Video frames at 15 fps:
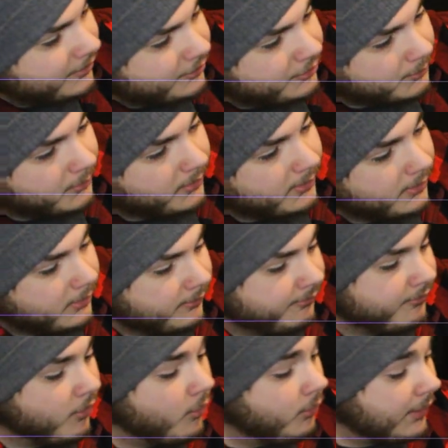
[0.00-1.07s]
version with the
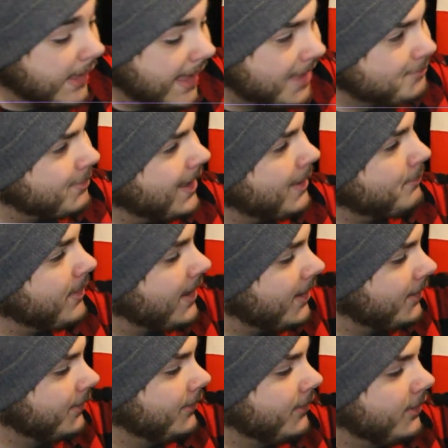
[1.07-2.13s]
full CAD pat
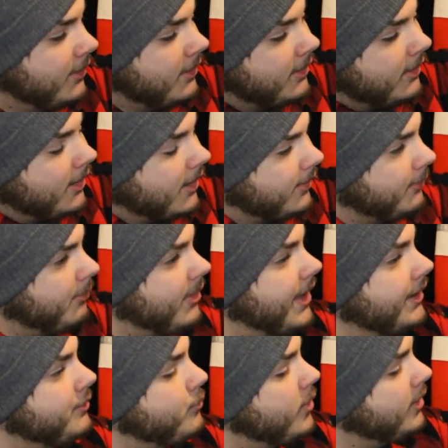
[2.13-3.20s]
pattern, the
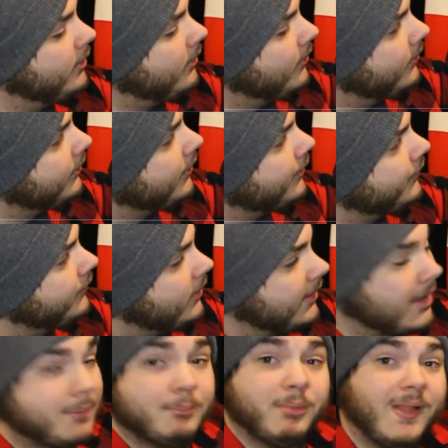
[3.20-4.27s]
black and white logo, again